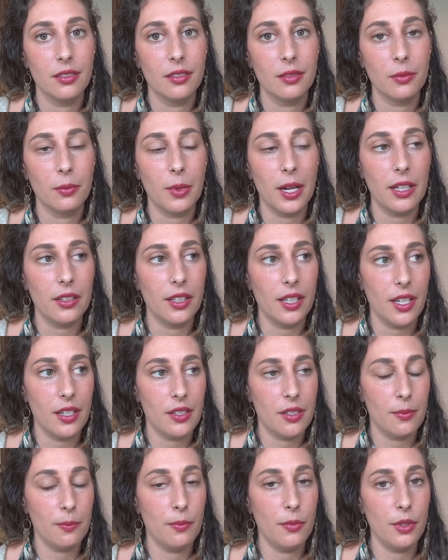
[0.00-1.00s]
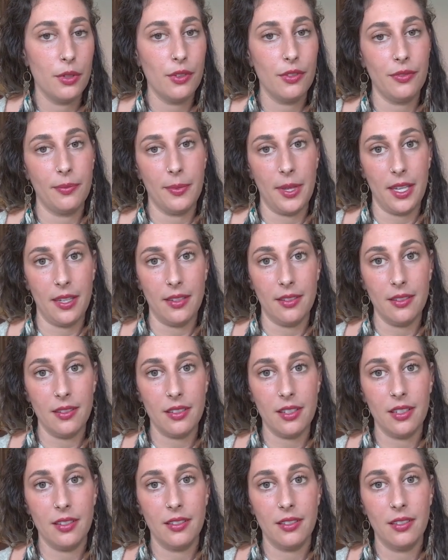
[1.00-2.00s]
Well, its
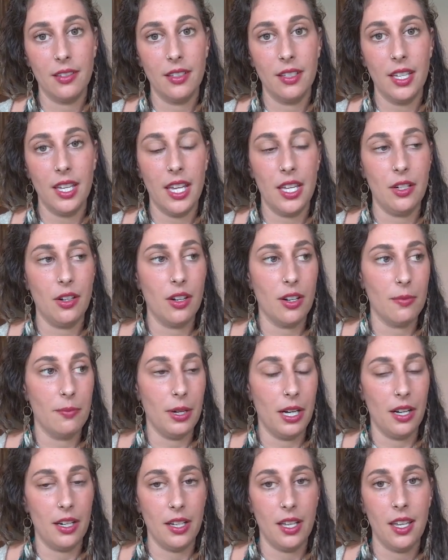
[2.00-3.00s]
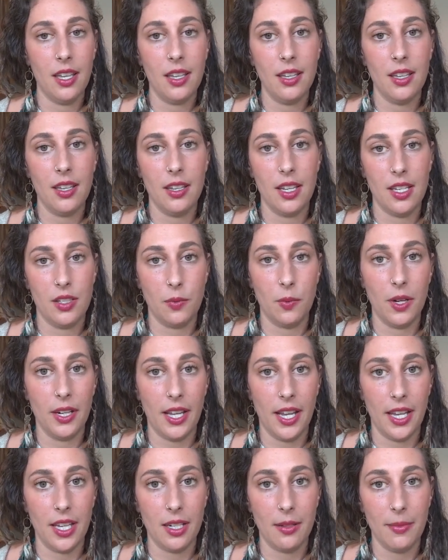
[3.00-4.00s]
movement in our body is what
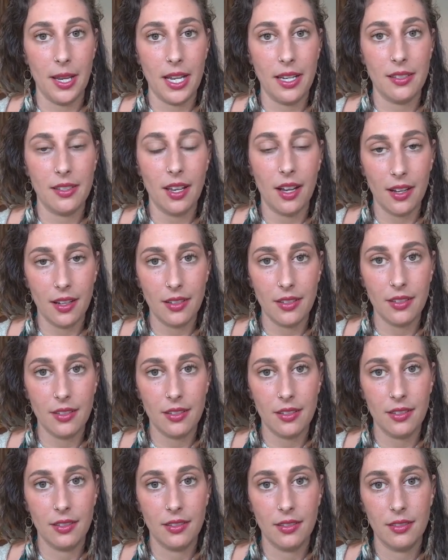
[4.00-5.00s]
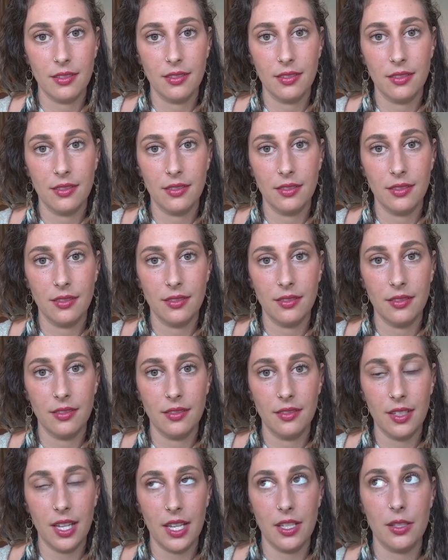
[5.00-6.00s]
animates us.
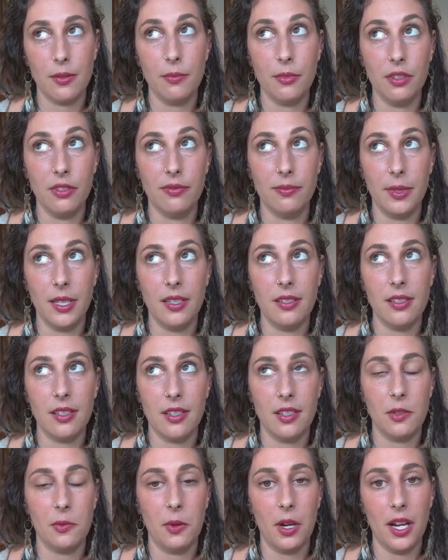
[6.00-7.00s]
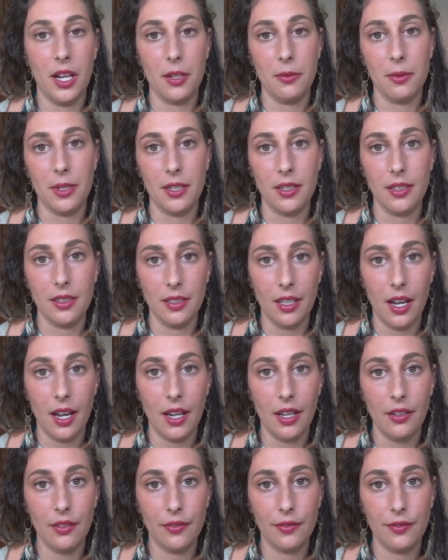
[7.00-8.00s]
Its movement is why we're
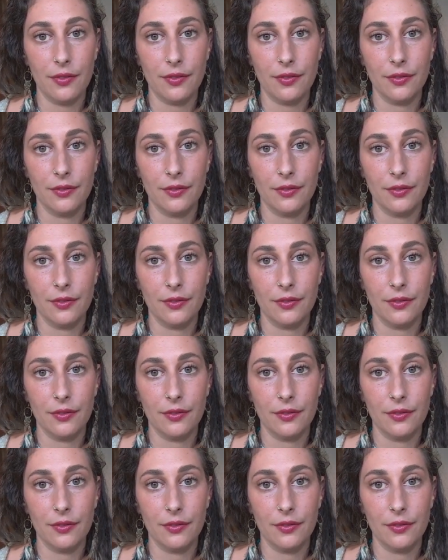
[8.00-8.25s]
alive.